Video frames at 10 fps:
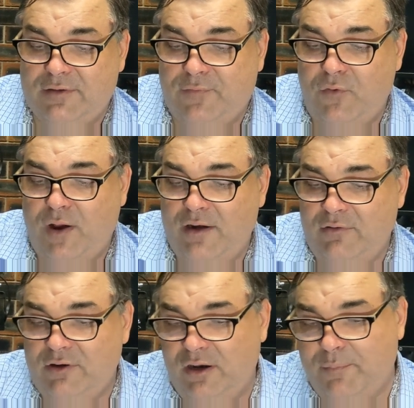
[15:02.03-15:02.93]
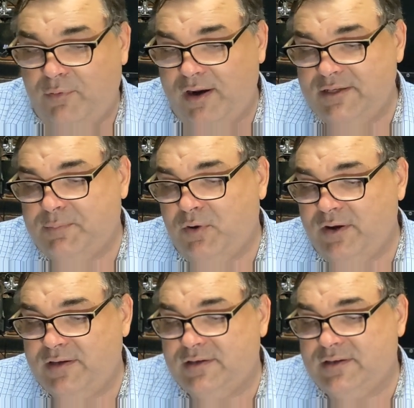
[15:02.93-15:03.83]
its $400 price
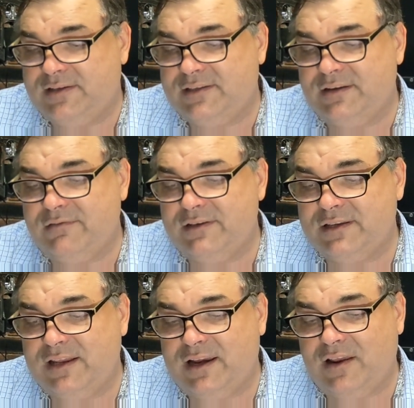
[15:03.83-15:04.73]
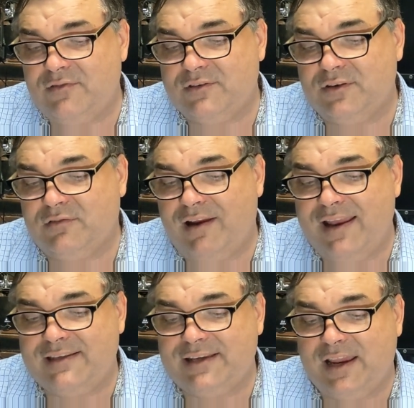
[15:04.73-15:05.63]
point. It's seriously close to
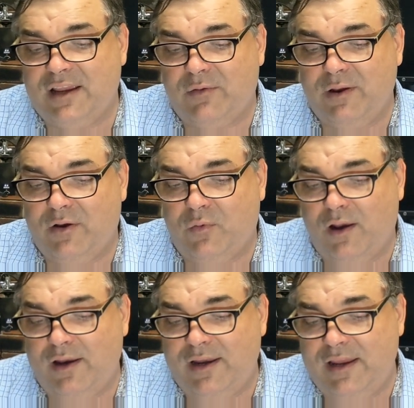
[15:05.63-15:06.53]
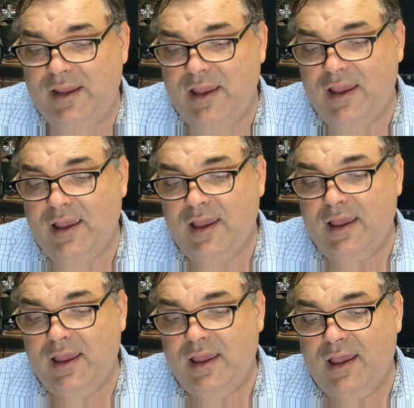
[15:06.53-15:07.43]
Grand Seiko in quality.
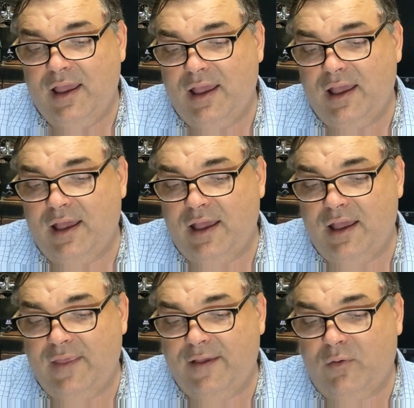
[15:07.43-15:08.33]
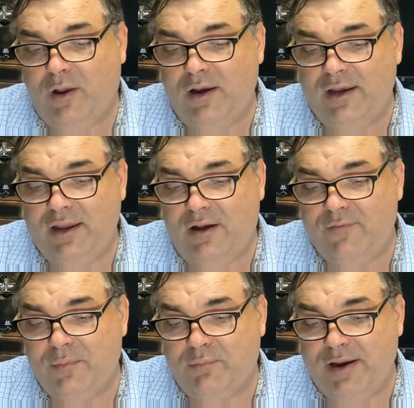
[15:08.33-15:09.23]
Uh, the quality
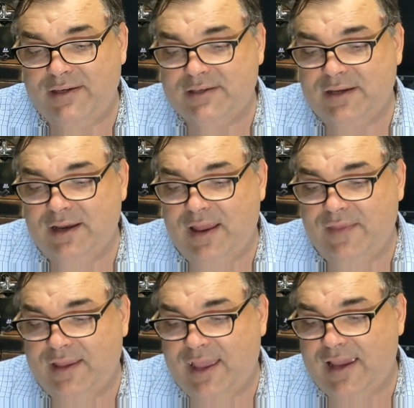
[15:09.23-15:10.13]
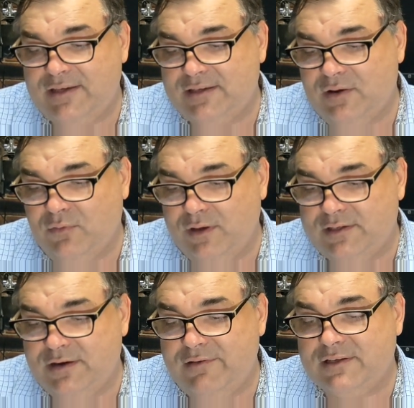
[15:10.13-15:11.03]
of the bracelet and the case, oh,
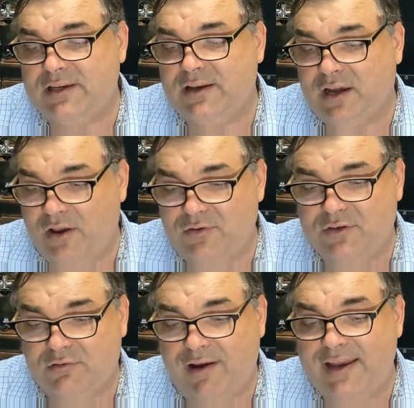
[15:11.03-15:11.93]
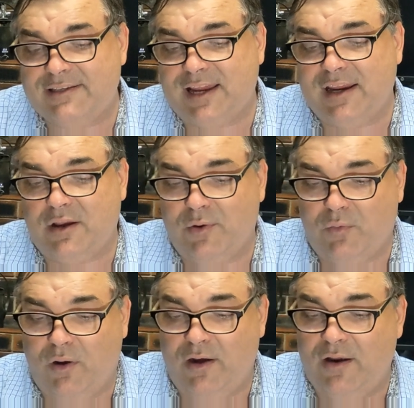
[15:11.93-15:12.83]
seriously close to Grand Seiko in
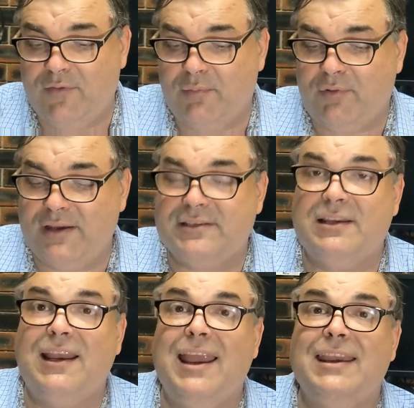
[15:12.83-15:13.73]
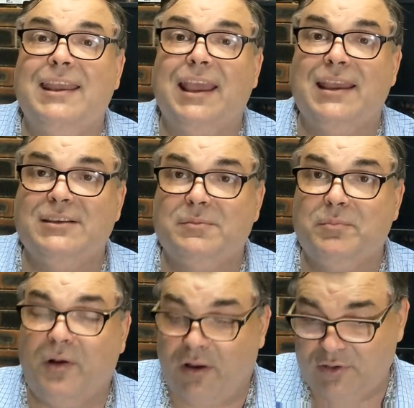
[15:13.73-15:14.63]
quality of the bracelet and case
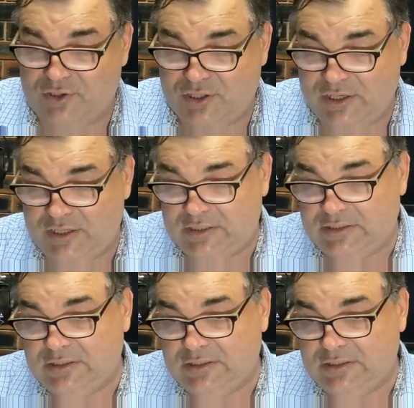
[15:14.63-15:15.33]
polishing.